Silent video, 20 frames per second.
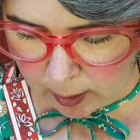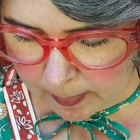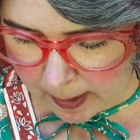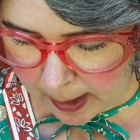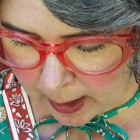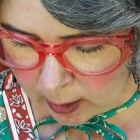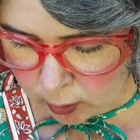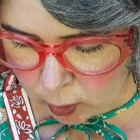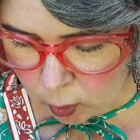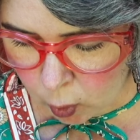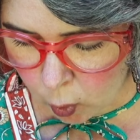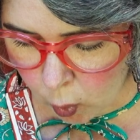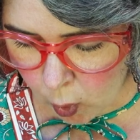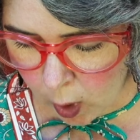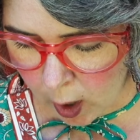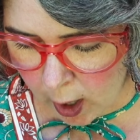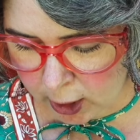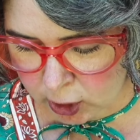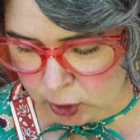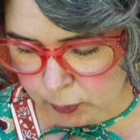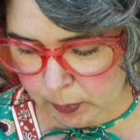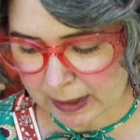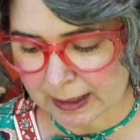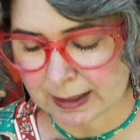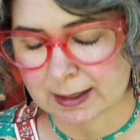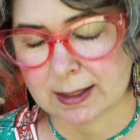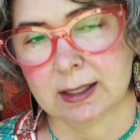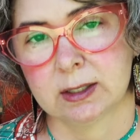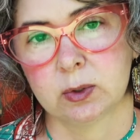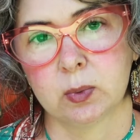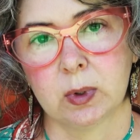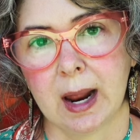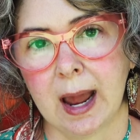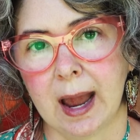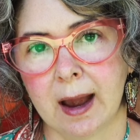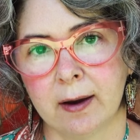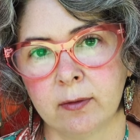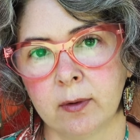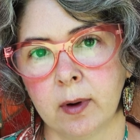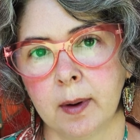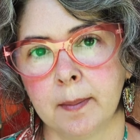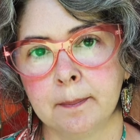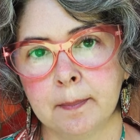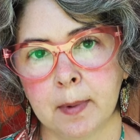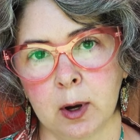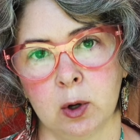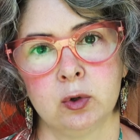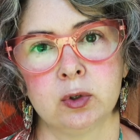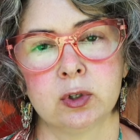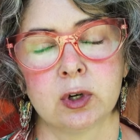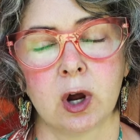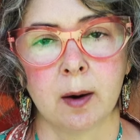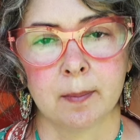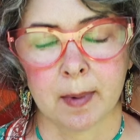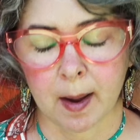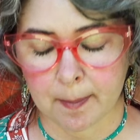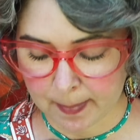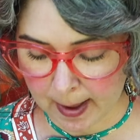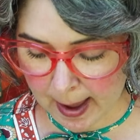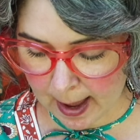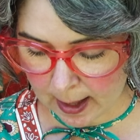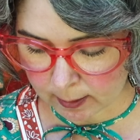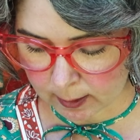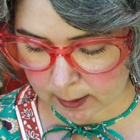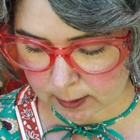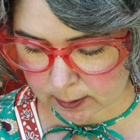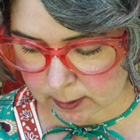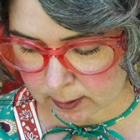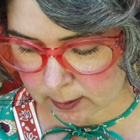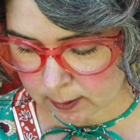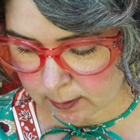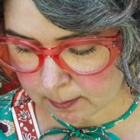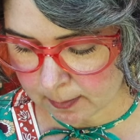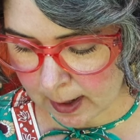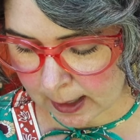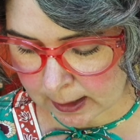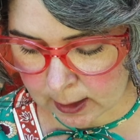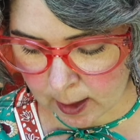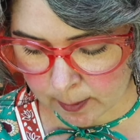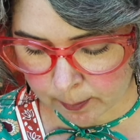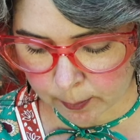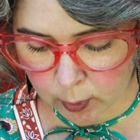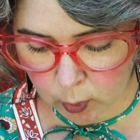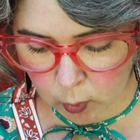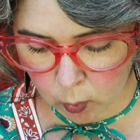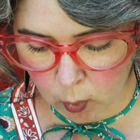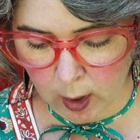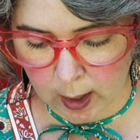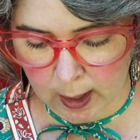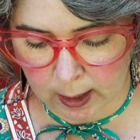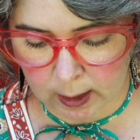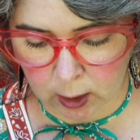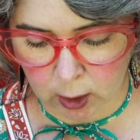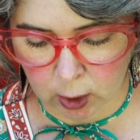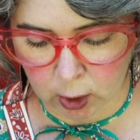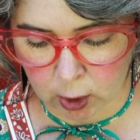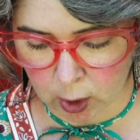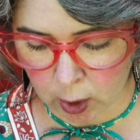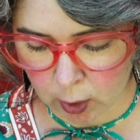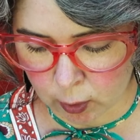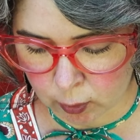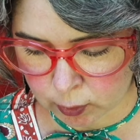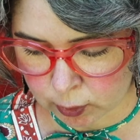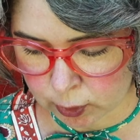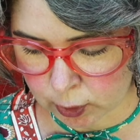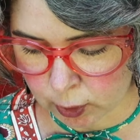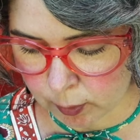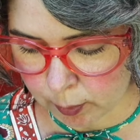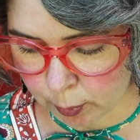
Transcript: about gouache because that's what I have most on my palette. My number one go-to